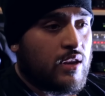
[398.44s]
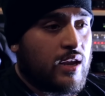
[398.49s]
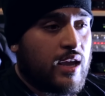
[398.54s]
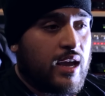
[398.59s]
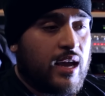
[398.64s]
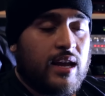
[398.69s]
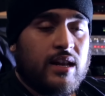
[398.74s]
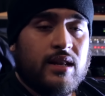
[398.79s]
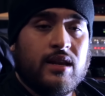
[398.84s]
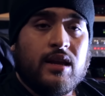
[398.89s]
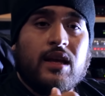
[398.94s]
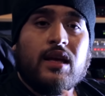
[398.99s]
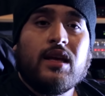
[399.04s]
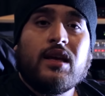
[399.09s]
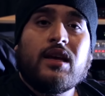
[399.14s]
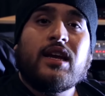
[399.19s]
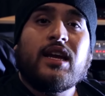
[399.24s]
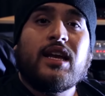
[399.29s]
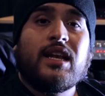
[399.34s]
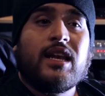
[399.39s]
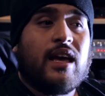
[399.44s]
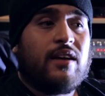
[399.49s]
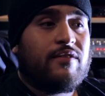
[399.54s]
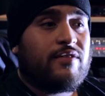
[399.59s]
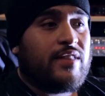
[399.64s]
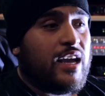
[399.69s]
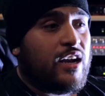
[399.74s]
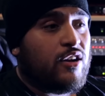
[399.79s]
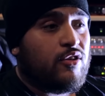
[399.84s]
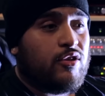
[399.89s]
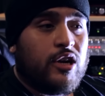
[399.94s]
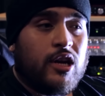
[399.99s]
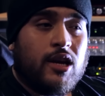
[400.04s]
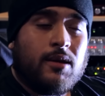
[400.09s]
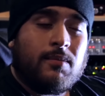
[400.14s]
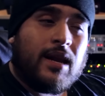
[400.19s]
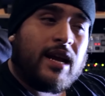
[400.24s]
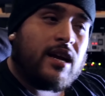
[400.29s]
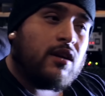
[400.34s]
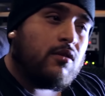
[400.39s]
and he left that
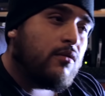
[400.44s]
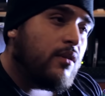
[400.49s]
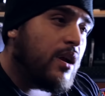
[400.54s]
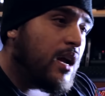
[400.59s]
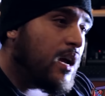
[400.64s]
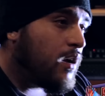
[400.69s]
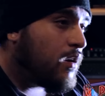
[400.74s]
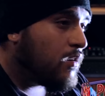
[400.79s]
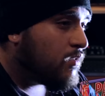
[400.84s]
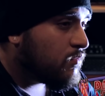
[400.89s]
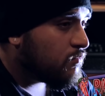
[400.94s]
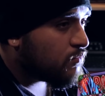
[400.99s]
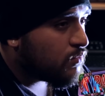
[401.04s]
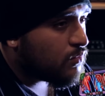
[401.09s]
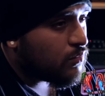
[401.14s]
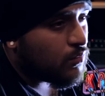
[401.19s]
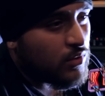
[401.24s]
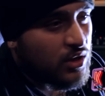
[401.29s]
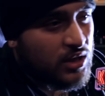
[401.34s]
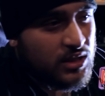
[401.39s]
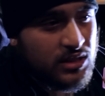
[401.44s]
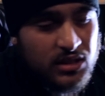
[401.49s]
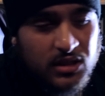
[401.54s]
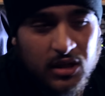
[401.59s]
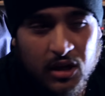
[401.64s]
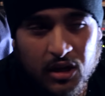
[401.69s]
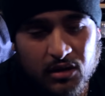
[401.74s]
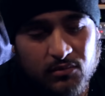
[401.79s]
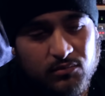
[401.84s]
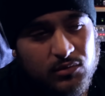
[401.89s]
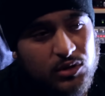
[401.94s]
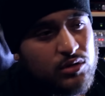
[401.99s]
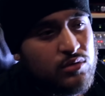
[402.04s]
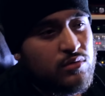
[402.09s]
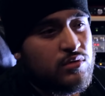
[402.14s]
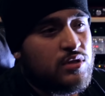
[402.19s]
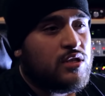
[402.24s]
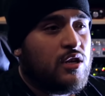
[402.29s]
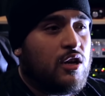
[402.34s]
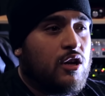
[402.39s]
crib like around one some,
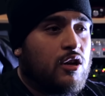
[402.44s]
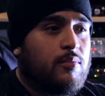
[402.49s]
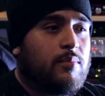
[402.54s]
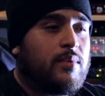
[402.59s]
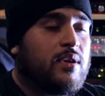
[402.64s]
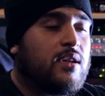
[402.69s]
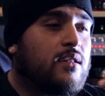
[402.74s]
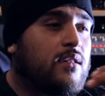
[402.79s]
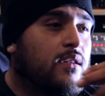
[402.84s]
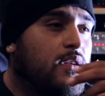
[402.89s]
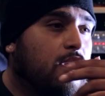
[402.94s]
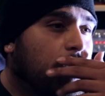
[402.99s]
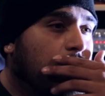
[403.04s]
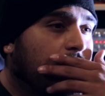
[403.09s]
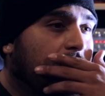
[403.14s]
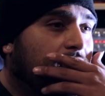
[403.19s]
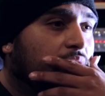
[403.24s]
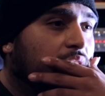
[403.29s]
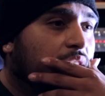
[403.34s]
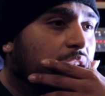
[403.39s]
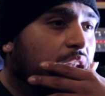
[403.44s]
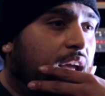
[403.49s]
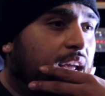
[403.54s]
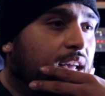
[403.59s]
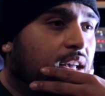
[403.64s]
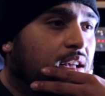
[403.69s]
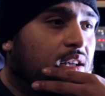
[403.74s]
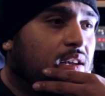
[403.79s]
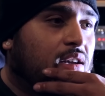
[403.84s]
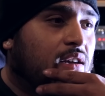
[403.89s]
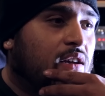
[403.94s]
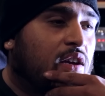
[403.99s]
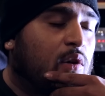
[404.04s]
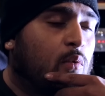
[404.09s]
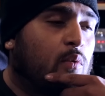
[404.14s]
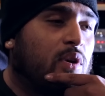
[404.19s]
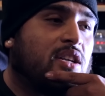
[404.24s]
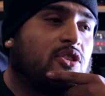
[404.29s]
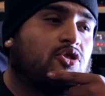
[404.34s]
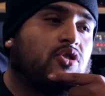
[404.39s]
two some, and like he
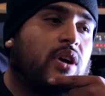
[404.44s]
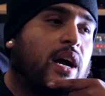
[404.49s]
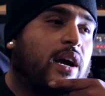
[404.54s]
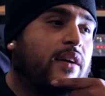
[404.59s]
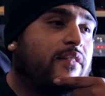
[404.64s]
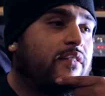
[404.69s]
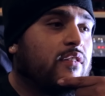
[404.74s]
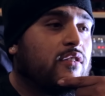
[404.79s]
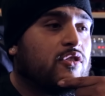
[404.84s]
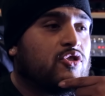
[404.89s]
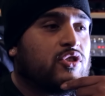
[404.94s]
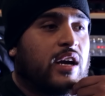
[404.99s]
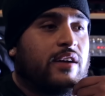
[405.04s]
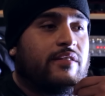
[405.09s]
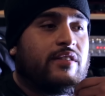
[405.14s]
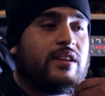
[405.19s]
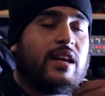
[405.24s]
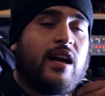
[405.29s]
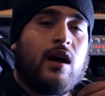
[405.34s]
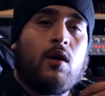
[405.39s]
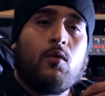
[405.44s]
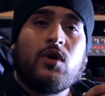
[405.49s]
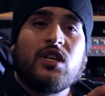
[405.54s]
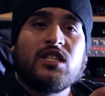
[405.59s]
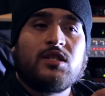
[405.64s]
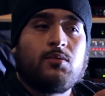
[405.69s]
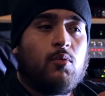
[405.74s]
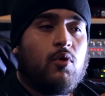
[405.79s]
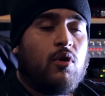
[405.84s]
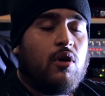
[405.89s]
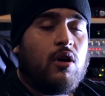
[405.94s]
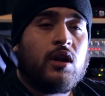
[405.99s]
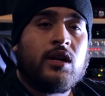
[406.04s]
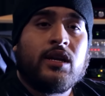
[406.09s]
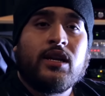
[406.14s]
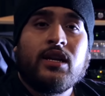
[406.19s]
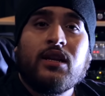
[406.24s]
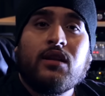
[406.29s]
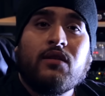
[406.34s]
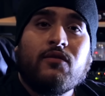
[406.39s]
went driving driving down
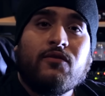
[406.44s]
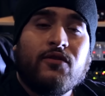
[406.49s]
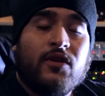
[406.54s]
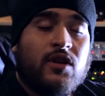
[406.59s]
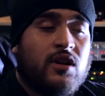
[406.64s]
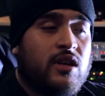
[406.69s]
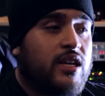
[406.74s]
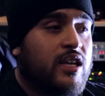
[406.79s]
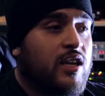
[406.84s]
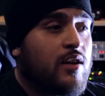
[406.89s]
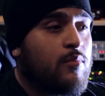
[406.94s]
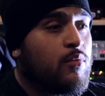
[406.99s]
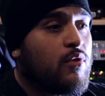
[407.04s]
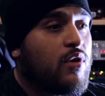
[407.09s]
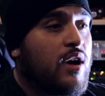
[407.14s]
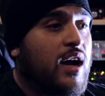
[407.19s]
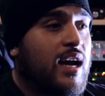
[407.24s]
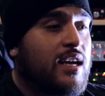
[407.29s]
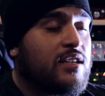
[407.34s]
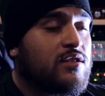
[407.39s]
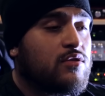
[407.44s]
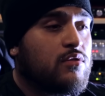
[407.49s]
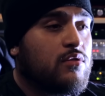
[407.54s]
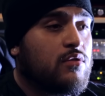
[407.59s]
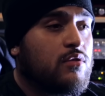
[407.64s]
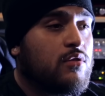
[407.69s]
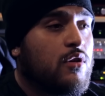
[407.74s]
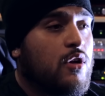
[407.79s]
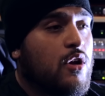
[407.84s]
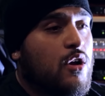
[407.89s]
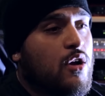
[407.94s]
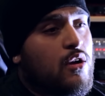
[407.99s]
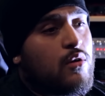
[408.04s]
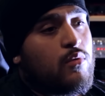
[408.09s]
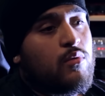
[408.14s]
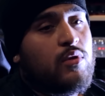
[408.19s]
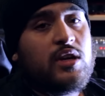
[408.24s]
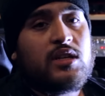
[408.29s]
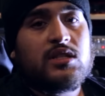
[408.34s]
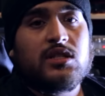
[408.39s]
Westmoreland and in front of Kimball High School
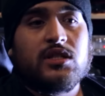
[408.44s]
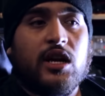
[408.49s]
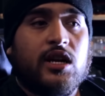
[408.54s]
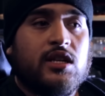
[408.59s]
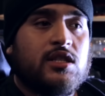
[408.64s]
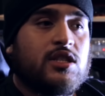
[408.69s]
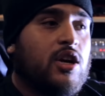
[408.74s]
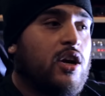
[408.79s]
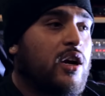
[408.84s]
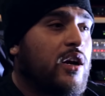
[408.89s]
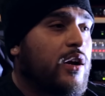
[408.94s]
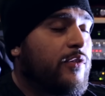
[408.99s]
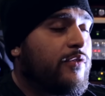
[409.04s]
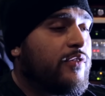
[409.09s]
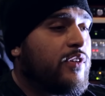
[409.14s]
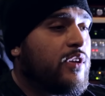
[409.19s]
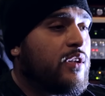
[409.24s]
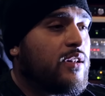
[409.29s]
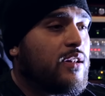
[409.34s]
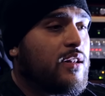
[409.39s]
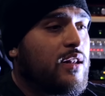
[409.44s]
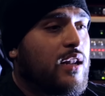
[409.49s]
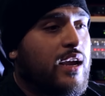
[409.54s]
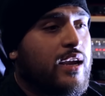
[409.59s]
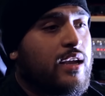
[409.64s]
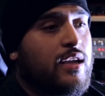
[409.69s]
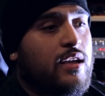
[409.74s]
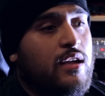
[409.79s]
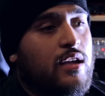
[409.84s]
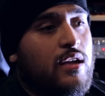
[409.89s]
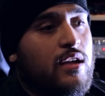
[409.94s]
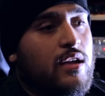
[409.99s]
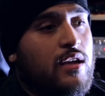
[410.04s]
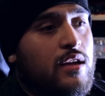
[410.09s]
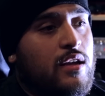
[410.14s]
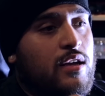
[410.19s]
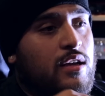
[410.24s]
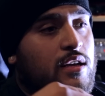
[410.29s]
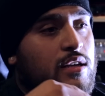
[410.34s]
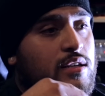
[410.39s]
where it starts curving like
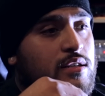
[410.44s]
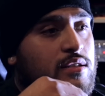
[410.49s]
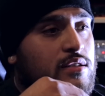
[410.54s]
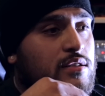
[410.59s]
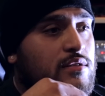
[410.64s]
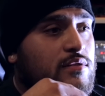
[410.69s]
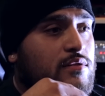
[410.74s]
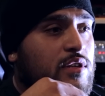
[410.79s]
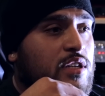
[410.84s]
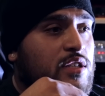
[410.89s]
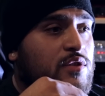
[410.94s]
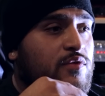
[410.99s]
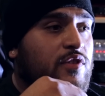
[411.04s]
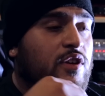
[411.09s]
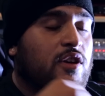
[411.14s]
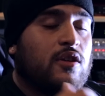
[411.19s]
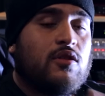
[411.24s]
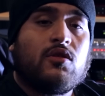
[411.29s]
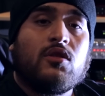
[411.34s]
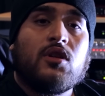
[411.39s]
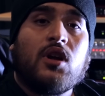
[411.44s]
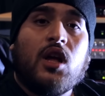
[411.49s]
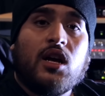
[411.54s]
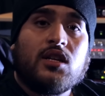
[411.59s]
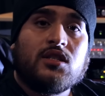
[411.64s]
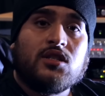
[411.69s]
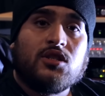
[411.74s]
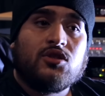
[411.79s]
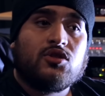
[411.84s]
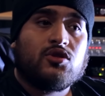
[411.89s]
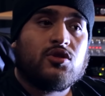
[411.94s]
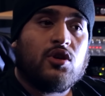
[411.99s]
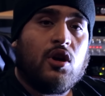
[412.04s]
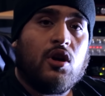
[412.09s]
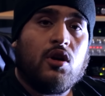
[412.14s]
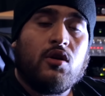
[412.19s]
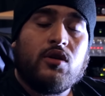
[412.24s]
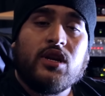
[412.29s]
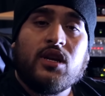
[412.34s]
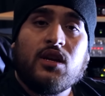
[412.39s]
his his vehicle lost
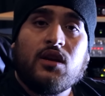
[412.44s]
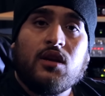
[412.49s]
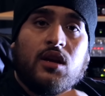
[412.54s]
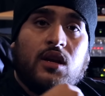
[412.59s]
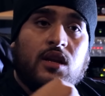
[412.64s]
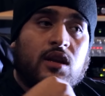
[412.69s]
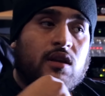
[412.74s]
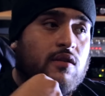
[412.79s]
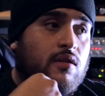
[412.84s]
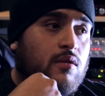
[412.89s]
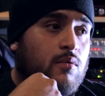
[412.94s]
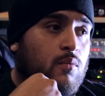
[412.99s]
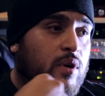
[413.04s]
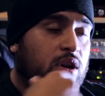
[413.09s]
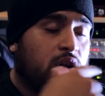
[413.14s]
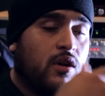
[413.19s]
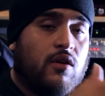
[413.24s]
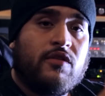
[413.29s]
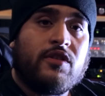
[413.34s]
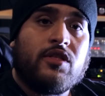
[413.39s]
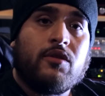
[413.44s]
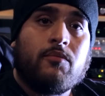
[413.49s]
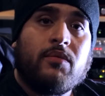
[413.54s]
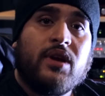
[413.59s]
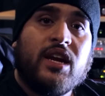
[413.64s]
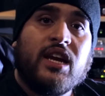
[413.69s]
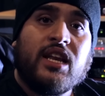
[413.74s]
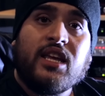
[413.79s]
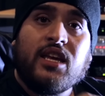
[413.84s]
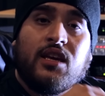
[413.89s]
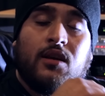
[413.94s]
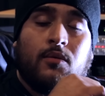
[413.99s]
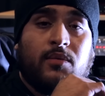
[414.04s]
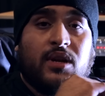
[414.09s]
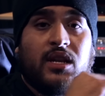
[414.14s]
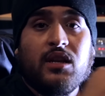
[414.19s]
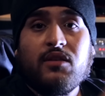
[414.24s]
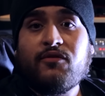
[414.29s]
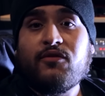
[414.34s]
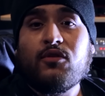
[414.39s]
control and he and he went over the
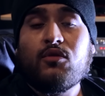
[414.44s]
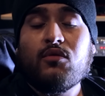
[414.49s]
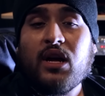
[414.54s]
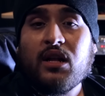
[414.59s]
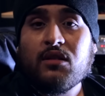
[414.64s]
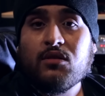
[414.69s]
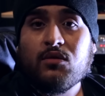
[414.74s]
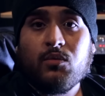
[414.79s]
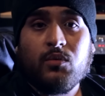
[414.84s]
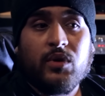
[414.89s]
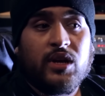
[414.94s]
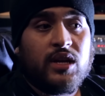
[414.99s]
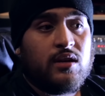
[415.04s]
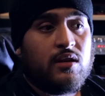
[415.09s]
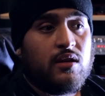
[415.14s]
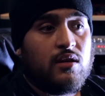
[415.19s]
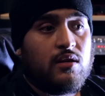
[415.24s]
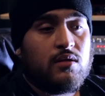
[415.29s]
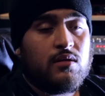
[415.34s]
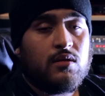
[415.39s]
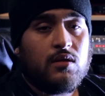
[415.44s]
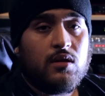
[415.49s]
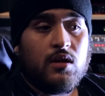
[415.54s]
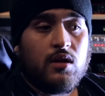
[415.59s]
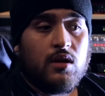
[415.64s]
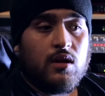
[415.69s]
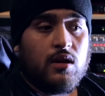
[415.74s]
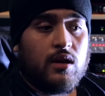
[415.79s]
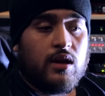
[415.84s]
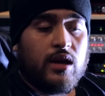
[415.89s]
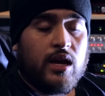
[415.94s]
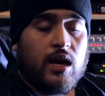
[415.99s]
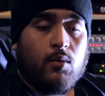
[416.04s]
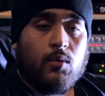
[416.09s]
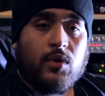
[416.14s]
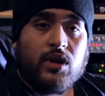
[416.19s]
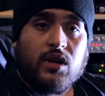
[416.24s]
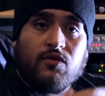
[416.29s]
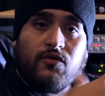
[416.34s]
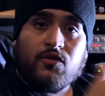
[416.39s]
medium and he flew out the window
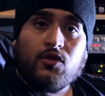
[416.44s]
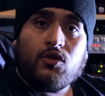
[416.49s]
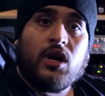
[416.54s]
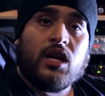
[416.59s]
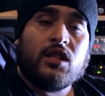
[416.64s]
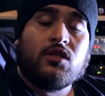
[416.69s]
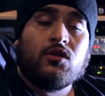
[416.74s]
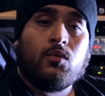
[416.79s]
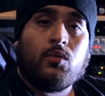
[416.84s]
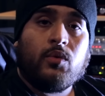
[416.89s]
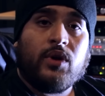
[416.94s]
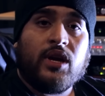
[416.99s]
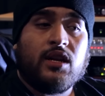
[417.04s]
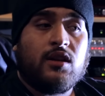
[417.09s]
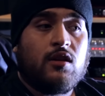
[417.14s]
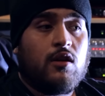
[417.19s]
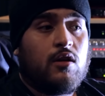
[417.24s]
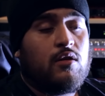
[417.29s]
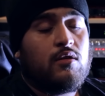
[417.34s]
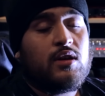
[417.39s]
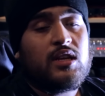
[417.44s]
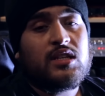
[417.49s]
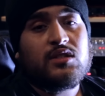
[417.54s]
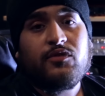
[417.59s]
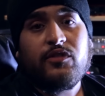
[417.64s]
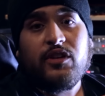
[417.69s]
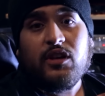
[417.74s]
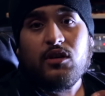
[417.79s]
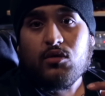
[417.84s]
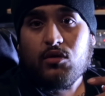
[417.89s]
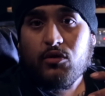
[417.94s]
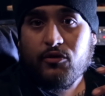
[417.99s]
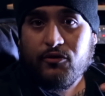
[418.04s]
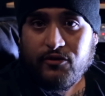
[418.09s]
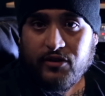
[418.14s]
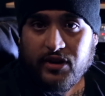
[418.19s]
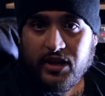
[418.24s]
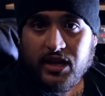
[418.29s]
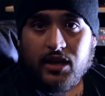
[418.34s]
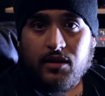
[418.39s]
and when he flew out the window his vehicle
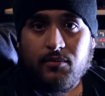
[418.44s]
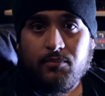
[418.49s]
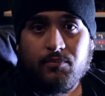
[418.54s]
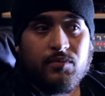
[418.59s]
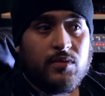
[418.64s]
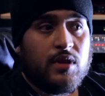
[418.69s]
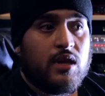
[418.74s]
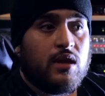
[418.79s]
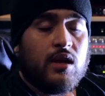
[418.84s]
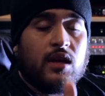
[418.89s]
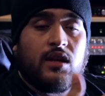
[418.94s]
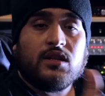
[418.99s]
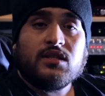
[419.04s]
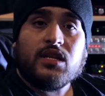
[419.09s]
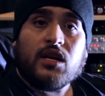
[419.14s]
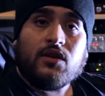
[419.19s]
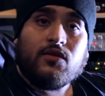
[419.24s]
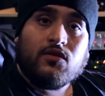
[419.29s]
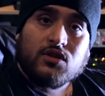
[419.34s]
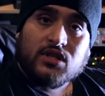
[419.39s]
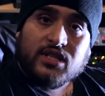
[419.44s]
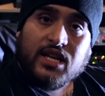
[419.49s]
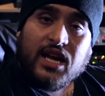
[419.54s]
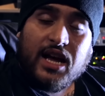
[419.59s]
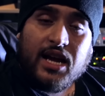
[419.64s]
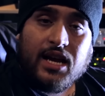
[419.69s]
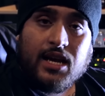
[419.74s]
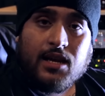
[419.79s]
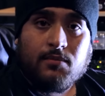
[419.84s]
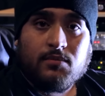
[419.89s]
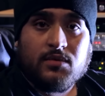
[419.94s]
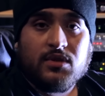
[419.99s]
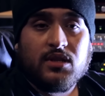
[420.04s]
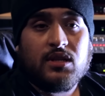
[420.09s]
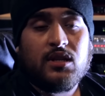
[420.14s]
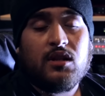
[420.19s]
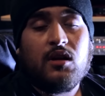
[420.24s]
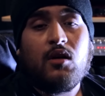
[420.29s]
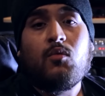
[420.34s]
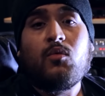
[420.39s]
flipped several times
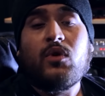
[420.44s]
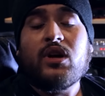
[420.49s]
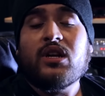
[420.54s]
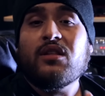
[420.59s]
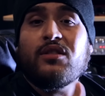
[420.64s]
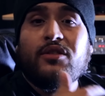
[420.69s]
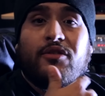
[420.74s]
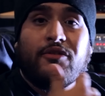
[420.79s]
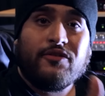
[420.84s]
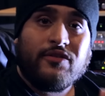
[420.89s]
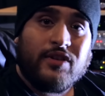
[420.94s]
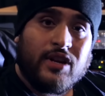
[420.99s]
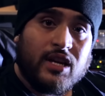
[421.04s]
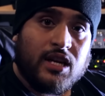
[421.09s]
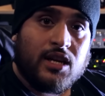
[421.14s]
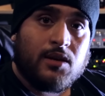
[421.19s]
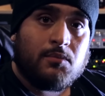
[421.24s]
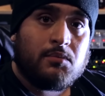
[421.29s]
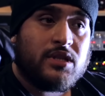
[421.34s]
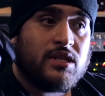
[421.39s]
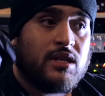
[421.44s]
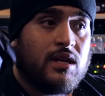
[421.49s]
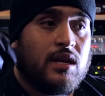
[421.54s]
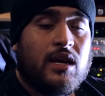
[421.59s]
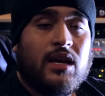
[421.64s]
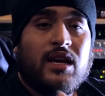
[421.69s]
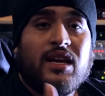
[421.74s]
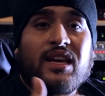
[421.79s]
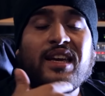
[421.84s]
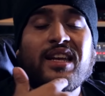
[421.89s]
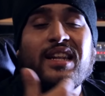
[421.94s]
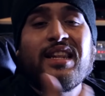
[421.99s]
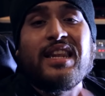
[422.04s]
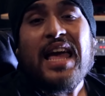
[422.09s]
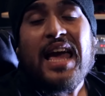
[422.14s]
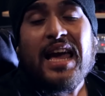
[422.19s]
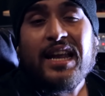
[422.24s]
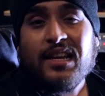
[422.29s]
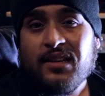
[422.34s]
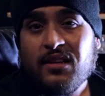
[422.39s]
and on one of the flips it
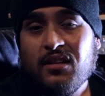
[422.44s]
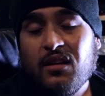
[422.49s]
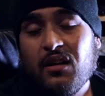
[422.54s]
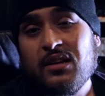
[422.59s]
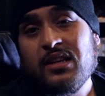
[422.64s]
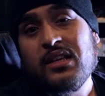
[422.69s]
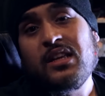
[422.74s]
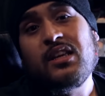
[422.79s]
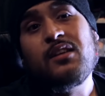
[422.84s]
landed on